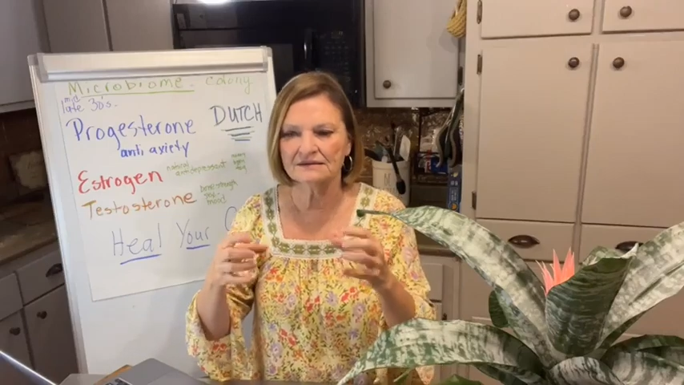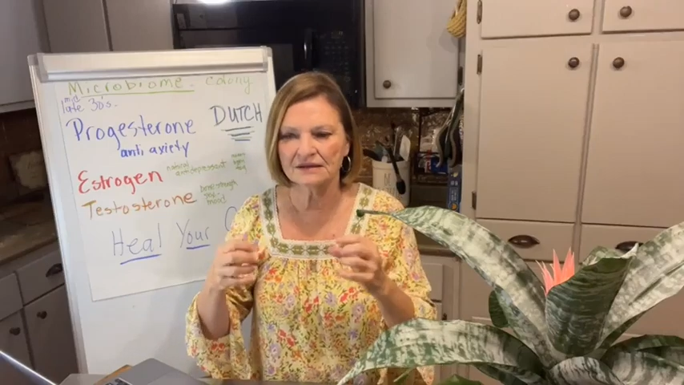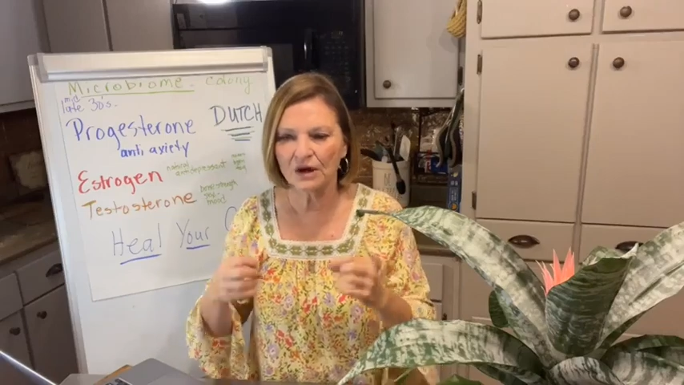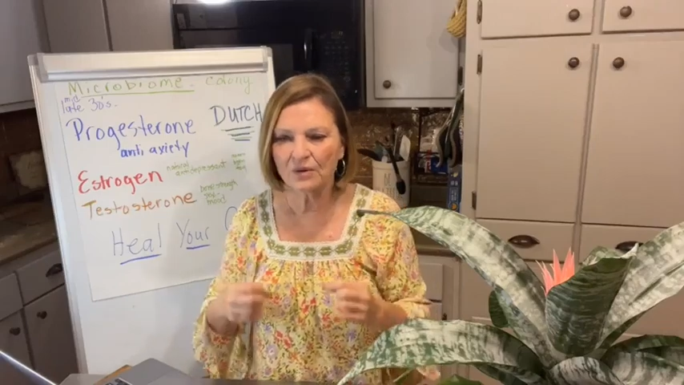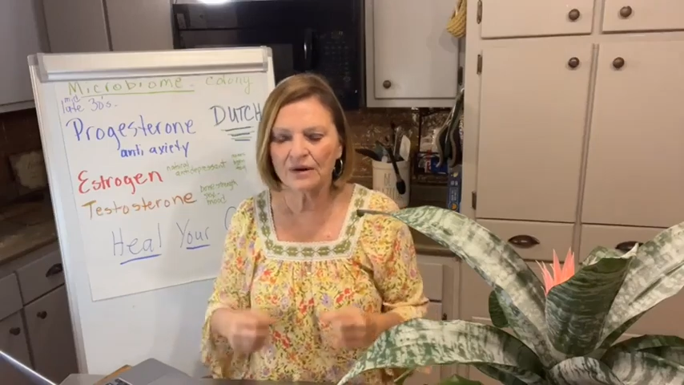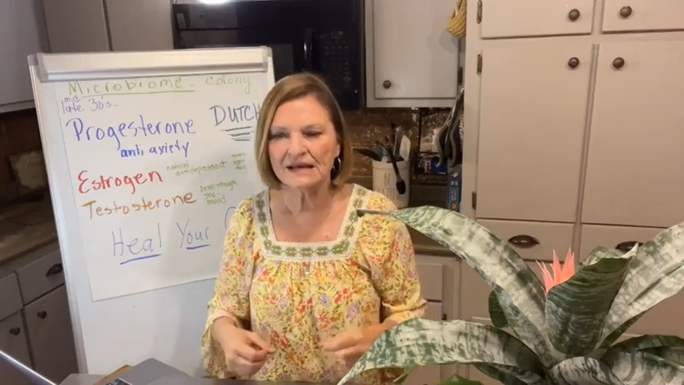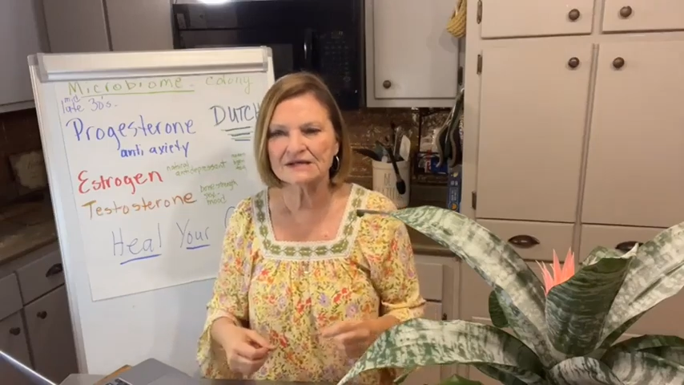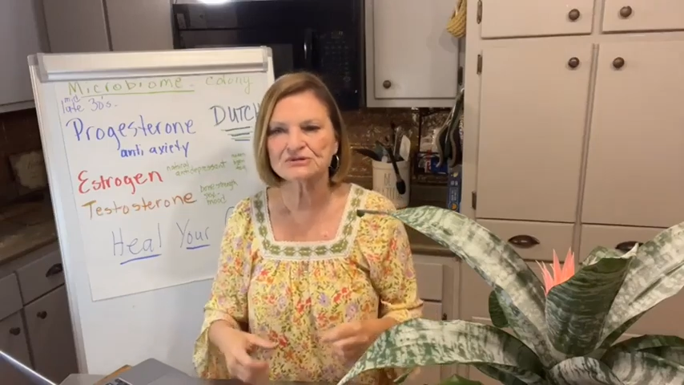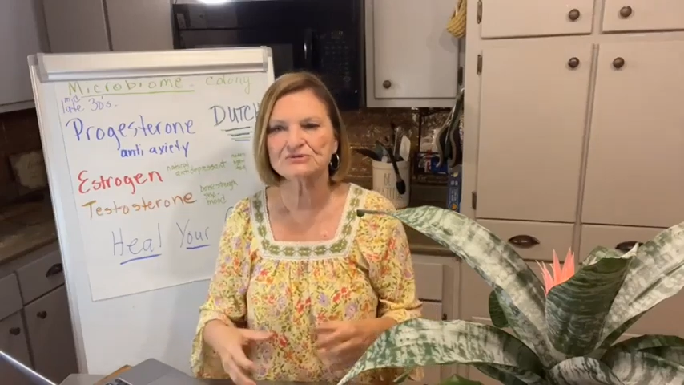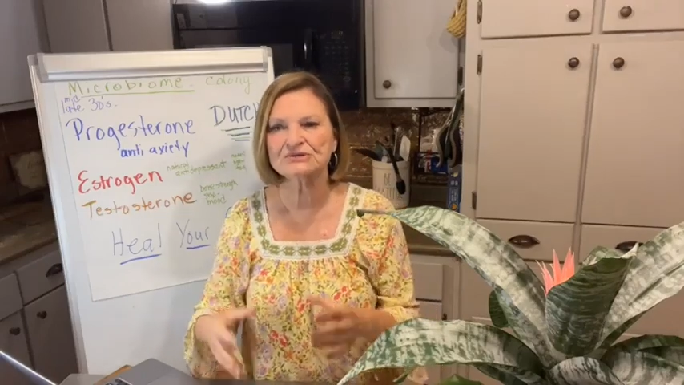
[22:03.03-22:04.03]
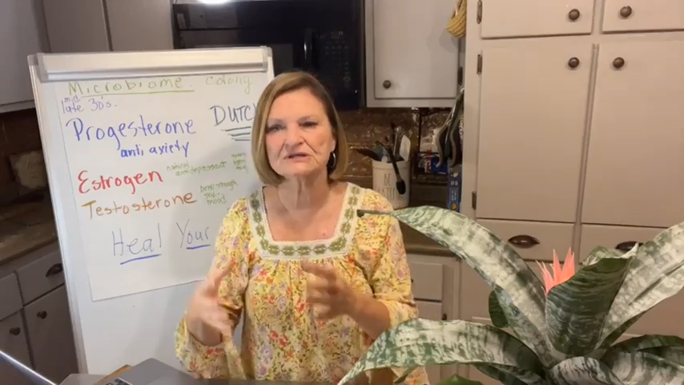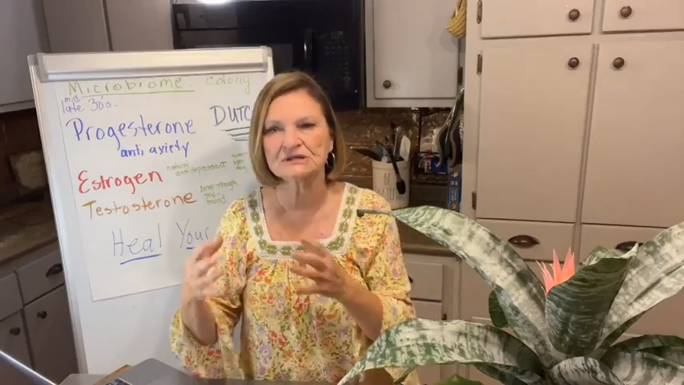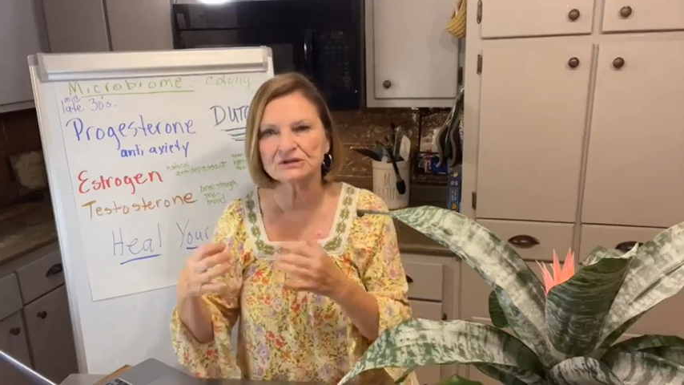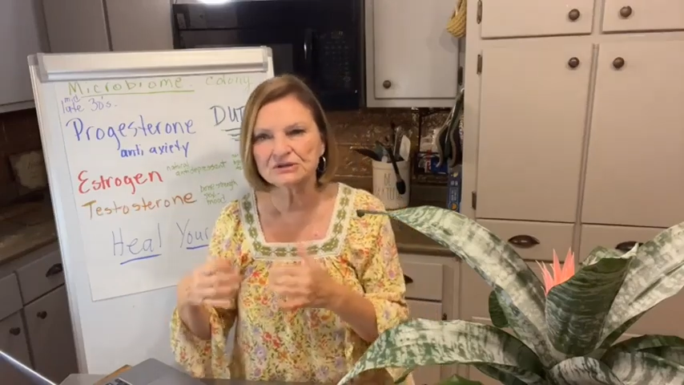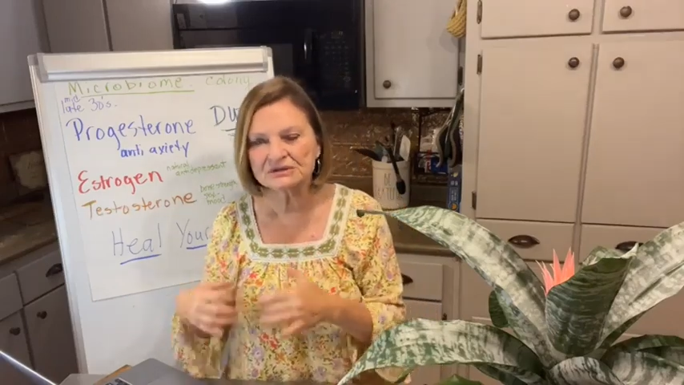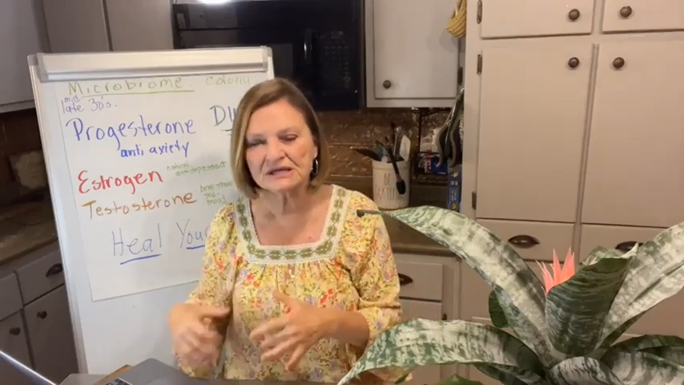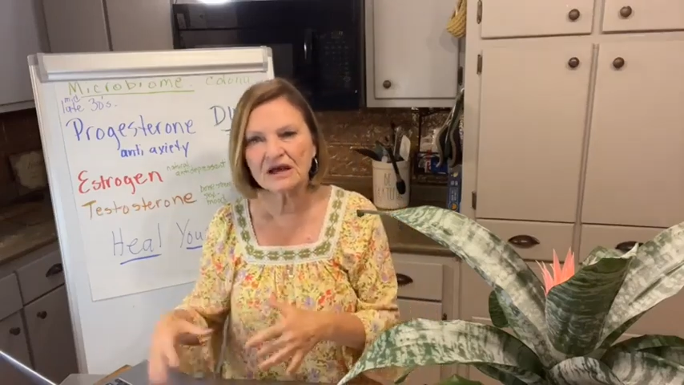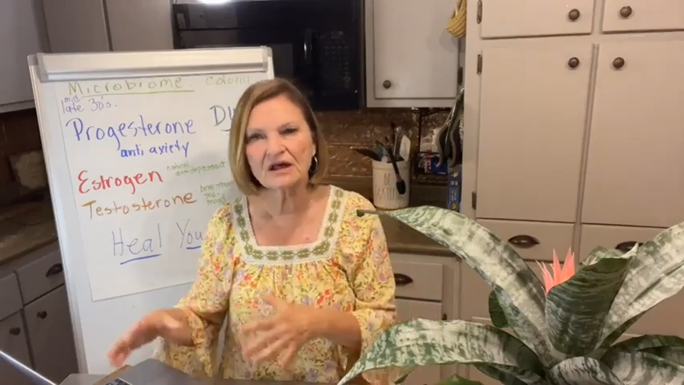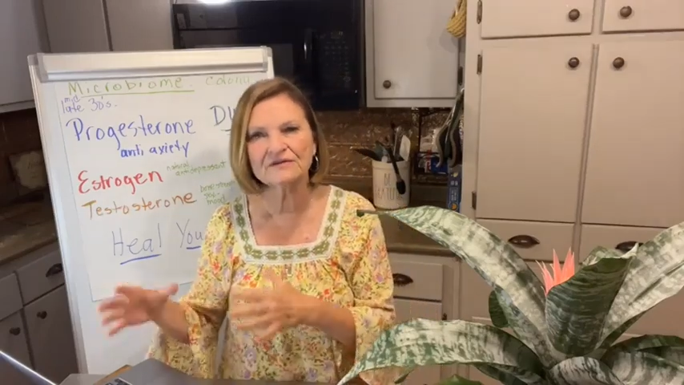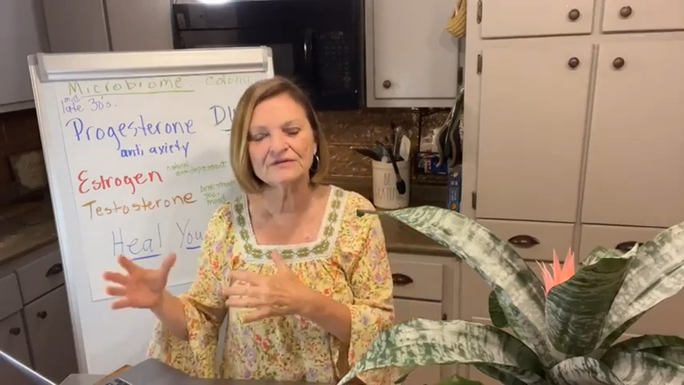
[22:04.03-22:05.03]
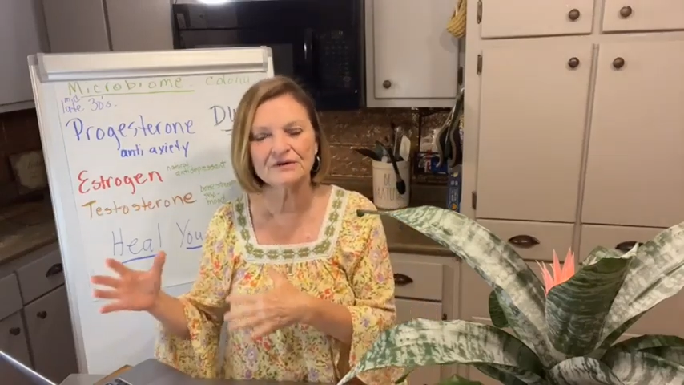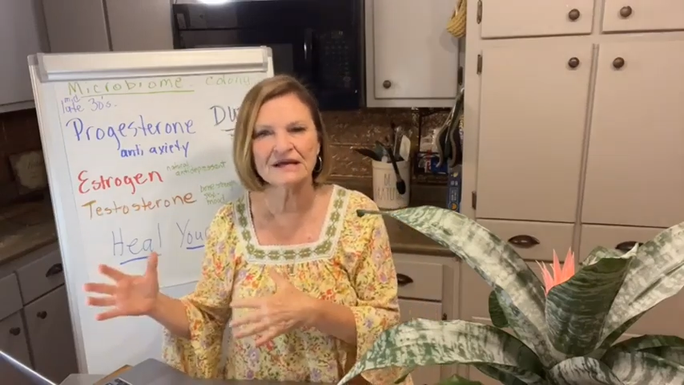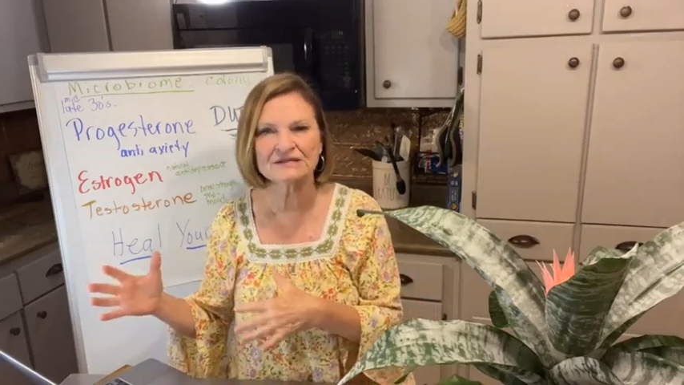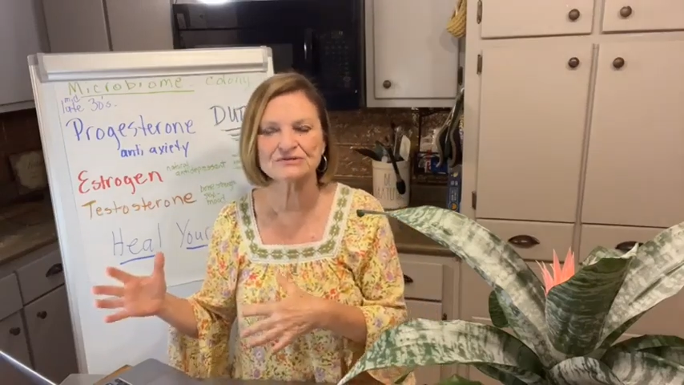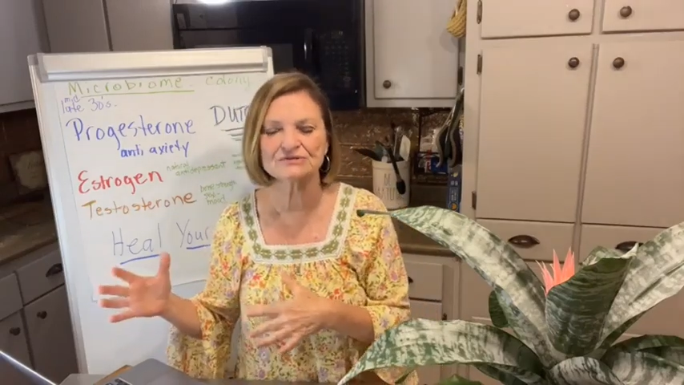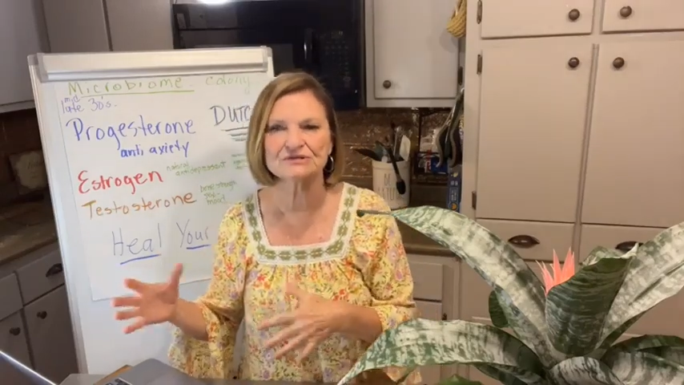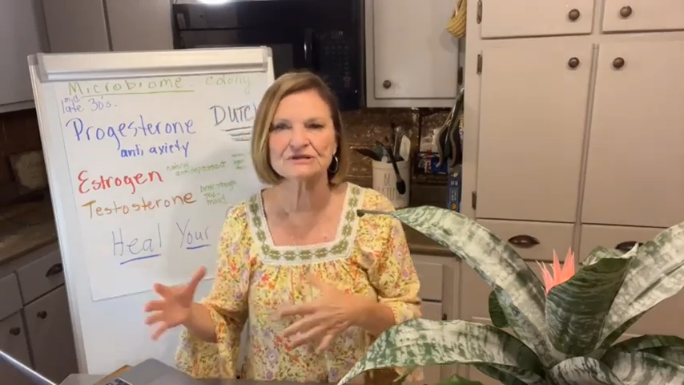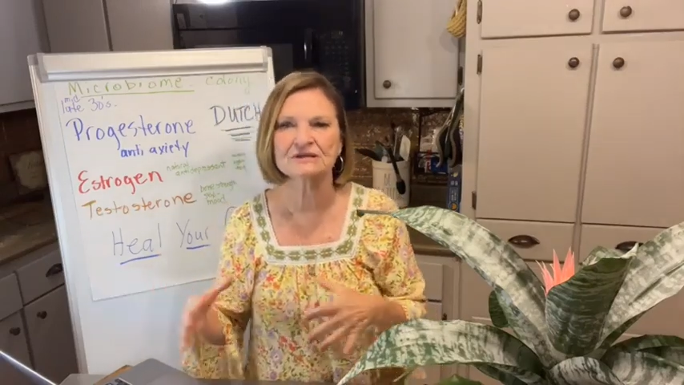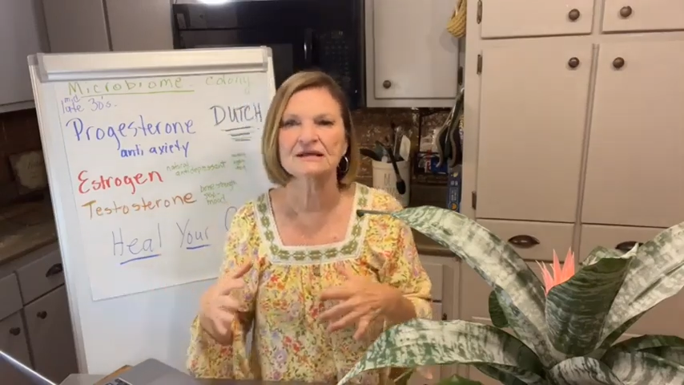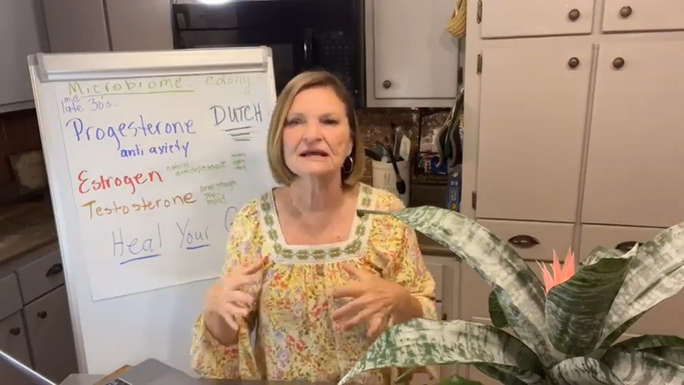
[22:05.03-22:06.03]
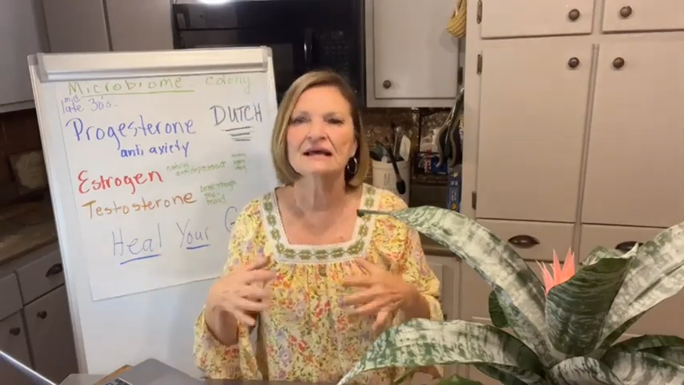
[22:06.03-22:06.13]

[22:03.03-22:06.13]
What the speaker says: lower estrogen, losing all of your estrogen,